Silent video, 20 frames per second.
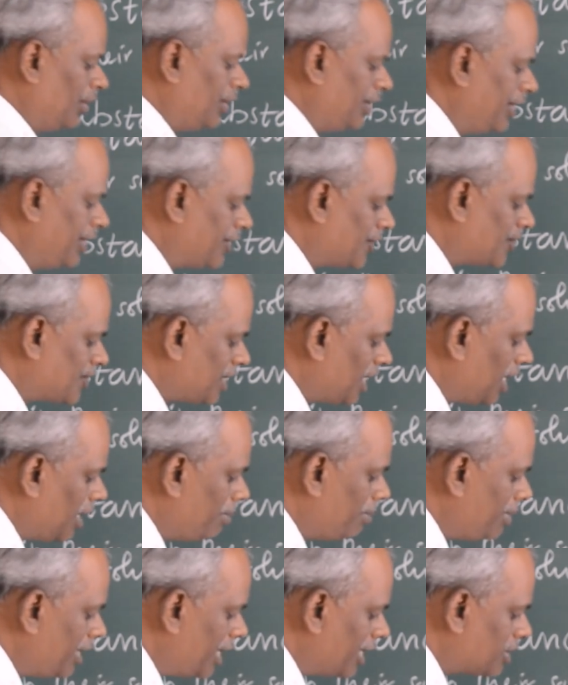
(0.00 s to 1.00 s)
is
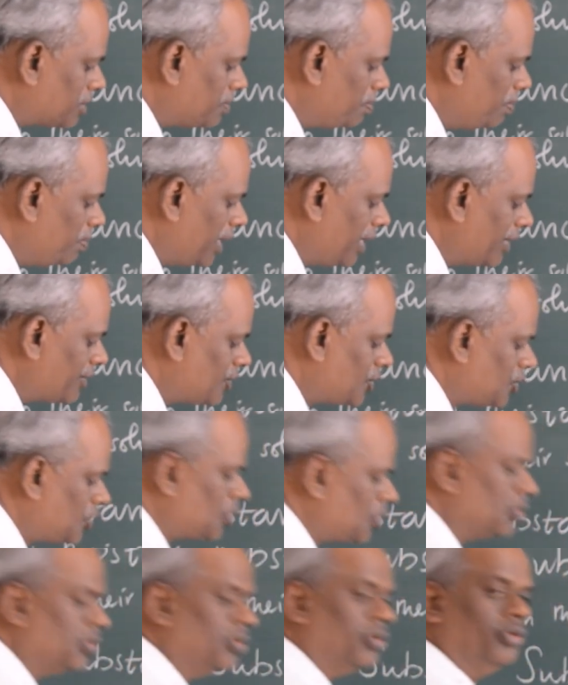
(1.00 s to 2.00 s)
termed as base
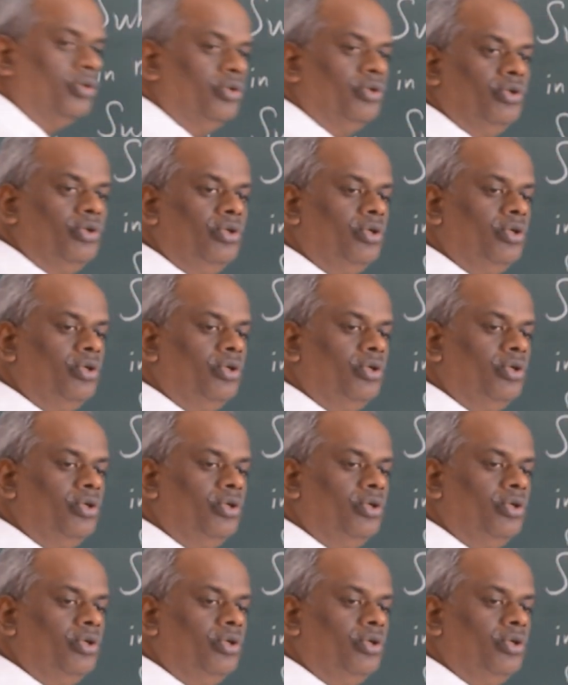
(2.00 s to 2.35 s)
2.